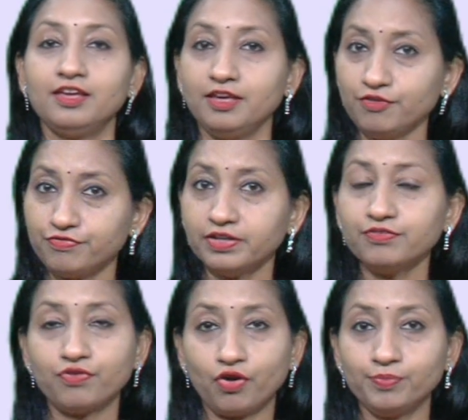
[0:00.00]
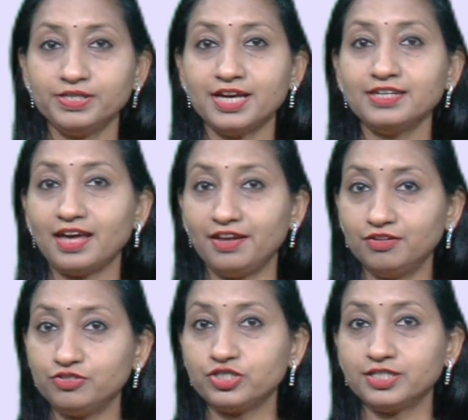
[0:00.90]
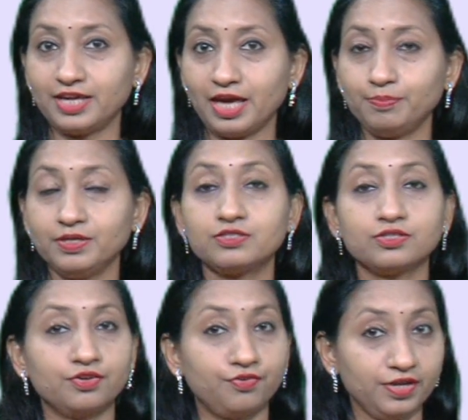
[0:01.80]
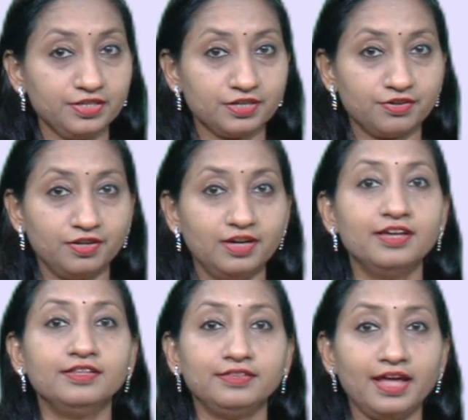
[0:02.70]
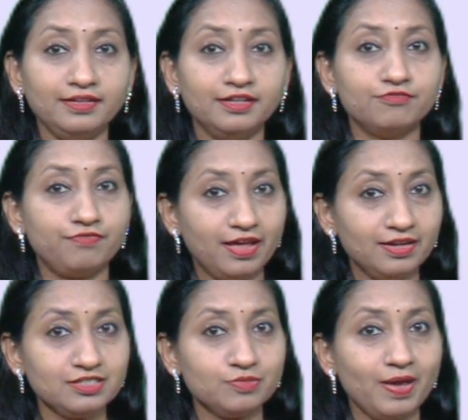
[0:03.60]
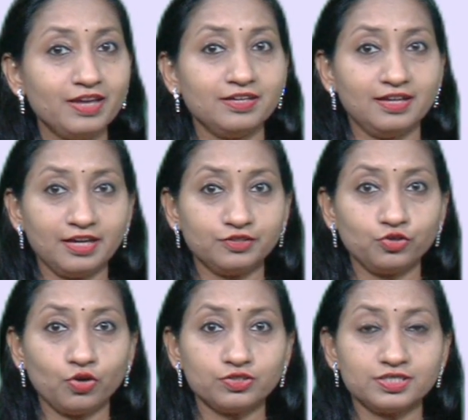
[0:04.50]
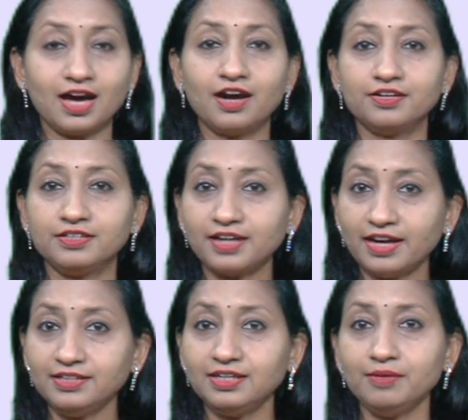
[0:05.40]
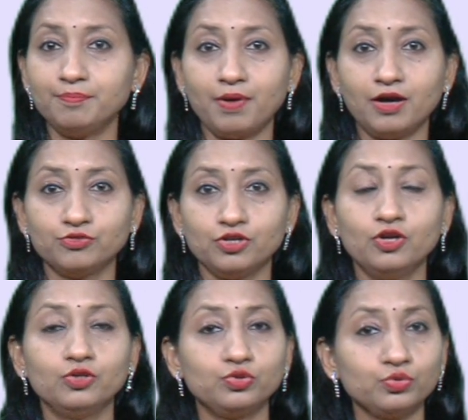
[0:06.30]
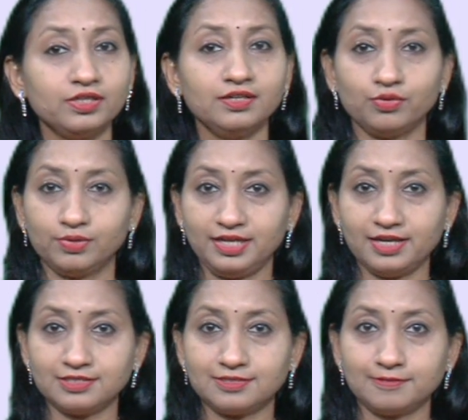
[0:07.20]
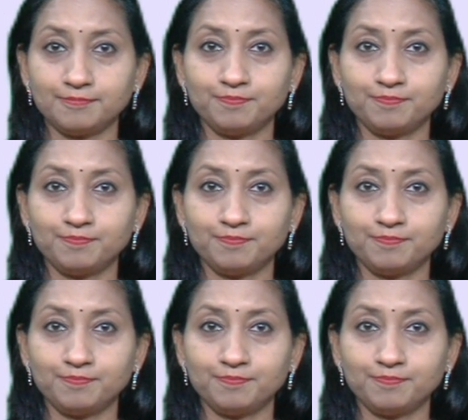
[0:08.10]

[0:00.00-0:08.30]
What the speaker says: If the forbidden energy gap is greater, then the valence band electrons are tightly bound to the nucleus.